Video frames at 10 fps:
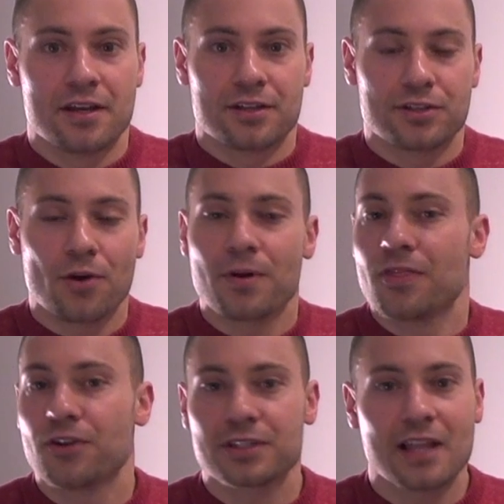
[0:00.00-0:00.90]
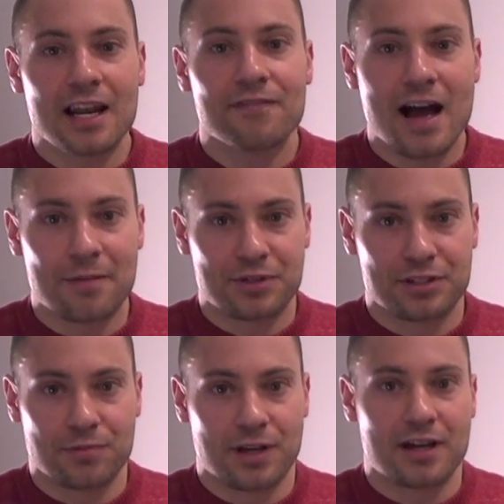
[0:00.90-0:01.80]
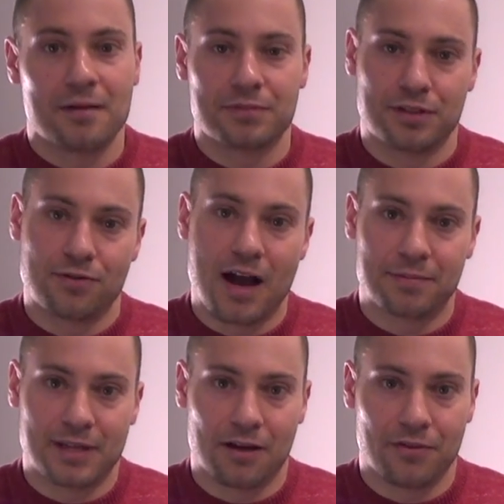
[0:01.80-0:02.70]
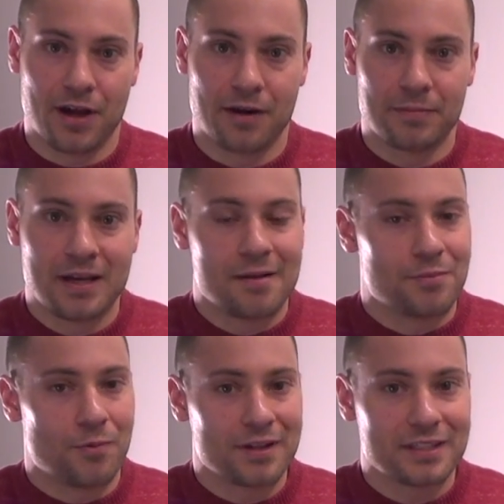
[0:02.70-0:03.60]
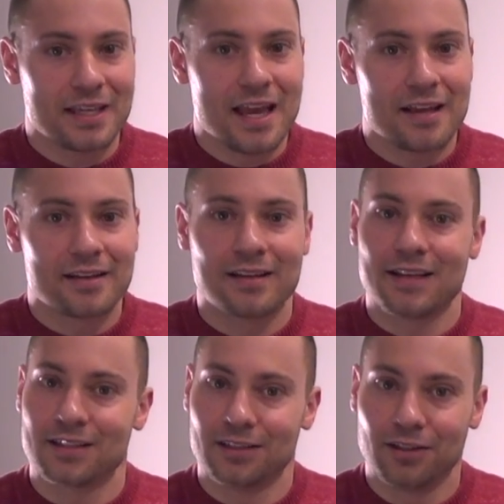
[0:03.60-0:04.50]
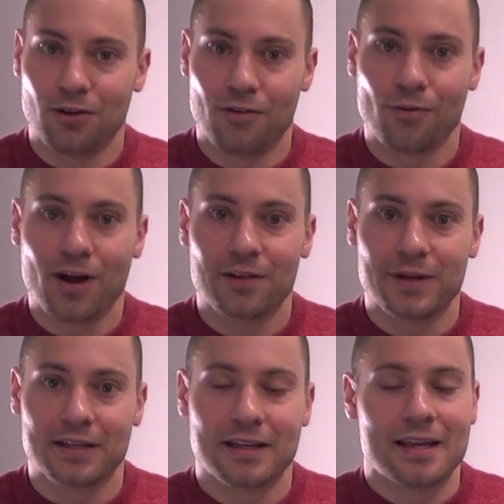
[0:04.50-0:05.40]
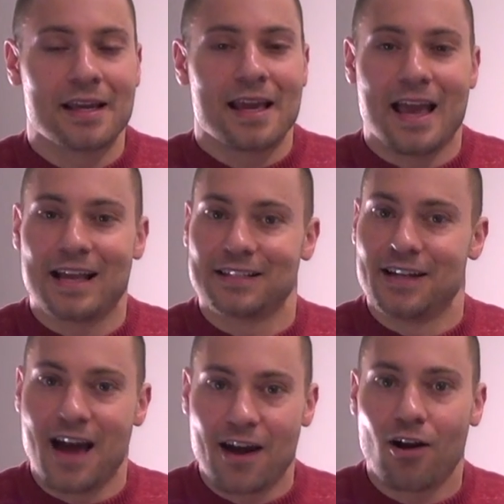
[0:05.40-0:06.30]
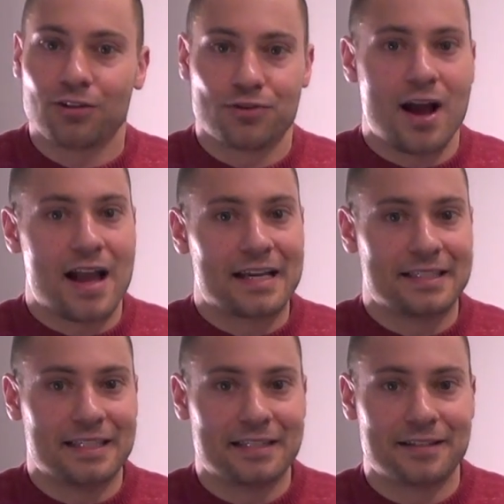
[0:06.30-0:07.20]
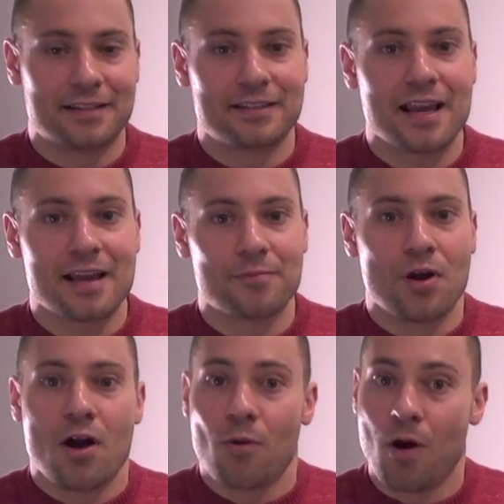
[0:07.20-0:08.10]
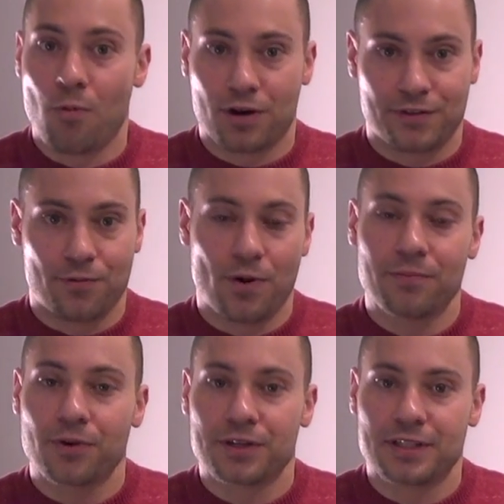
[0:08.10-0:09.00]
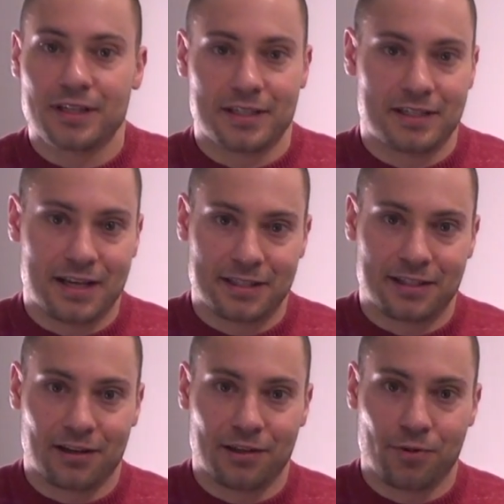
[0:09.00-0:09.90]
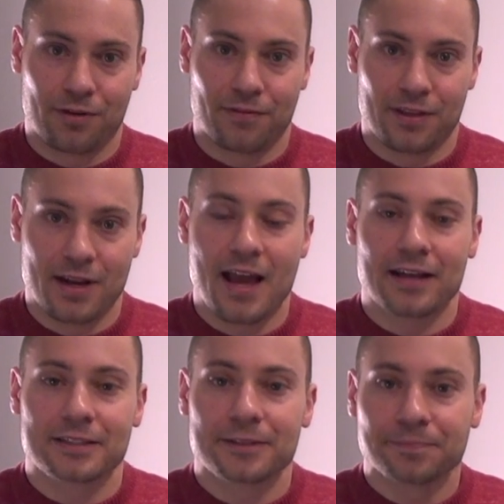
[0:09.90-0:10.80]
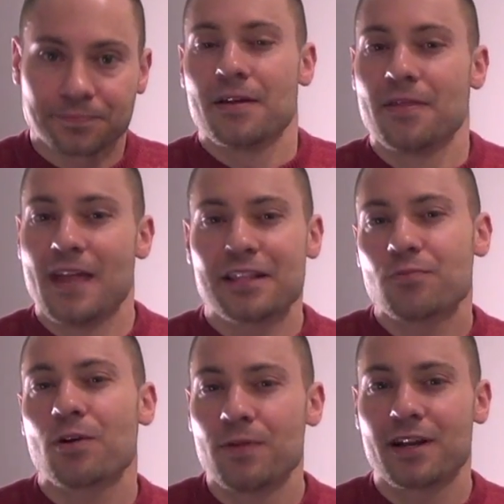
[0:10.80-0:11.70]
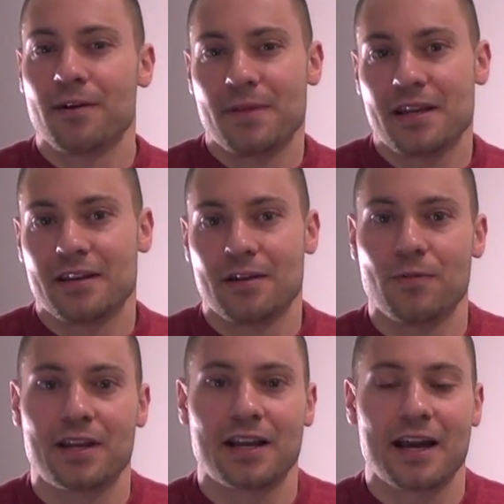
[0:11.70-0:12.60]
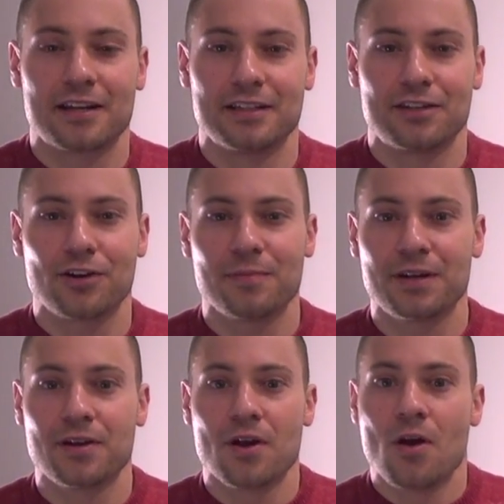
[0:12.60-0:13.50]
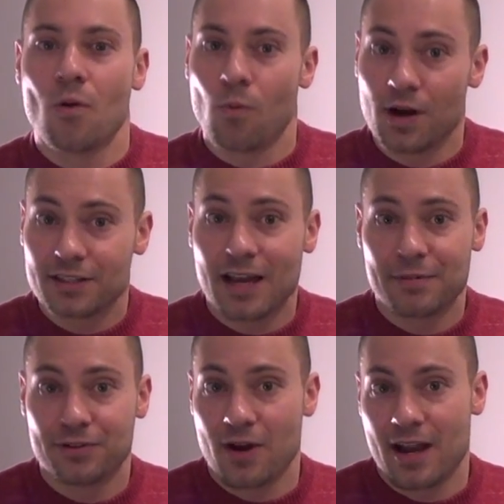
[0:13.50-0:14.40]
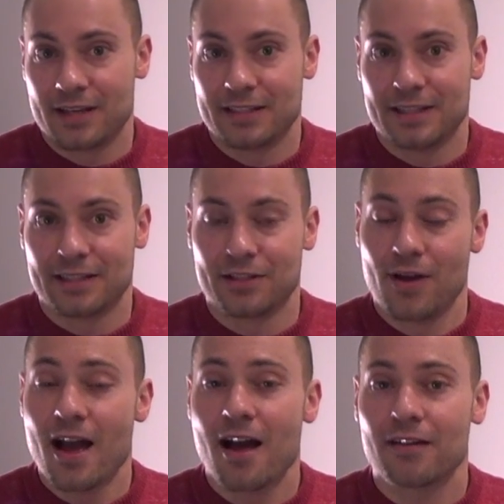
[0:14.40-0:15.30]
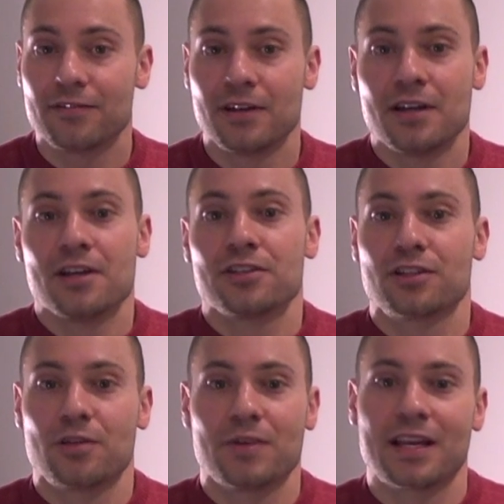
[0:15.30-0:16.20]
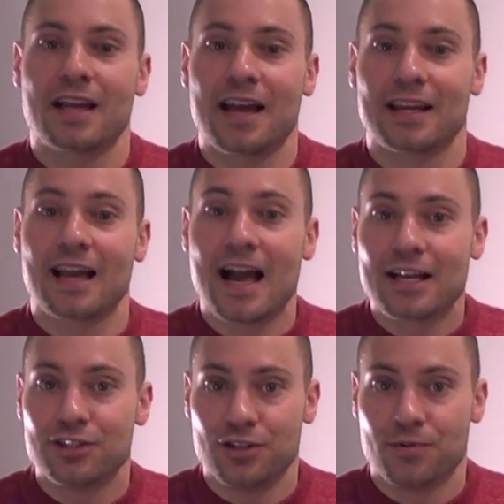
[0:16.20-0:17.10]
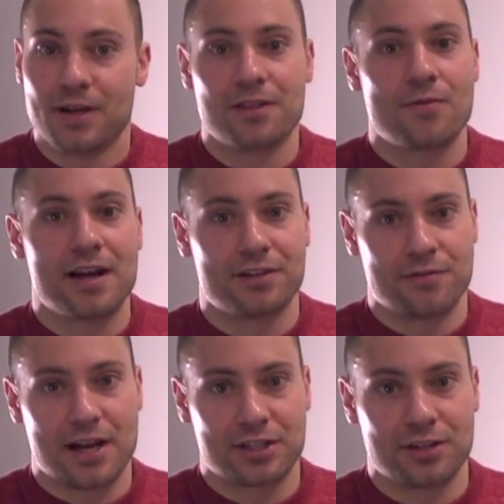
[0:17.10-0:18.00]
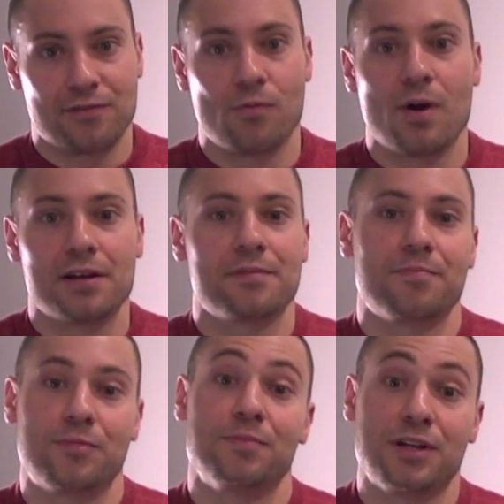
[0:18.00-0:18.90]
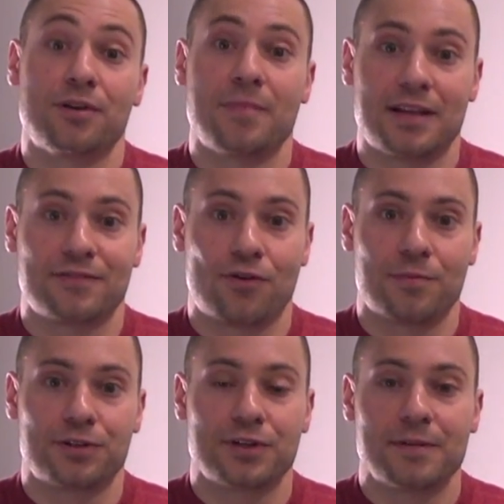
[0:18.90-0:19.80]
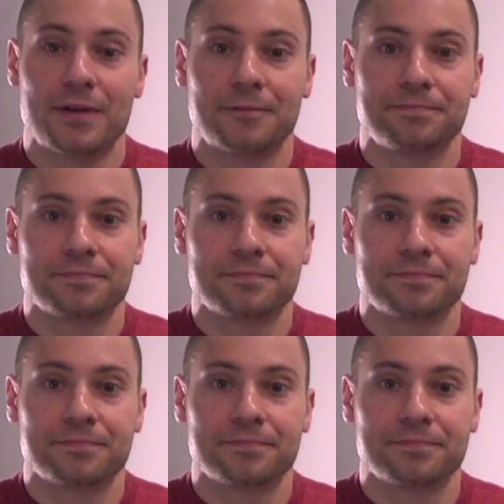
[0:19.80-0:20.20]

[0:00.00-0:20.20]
So there's a lot of options when it comes to drops out there. But once again, it's a little overwhelming, as not all dry eye disease is the same. What works for one person doesn't necessarily work for the next. That's where we come in, and we can kind of determine what type of dry eye disease that you have, so then we can kind of guide you in the right direction of what would be your best form of treatment.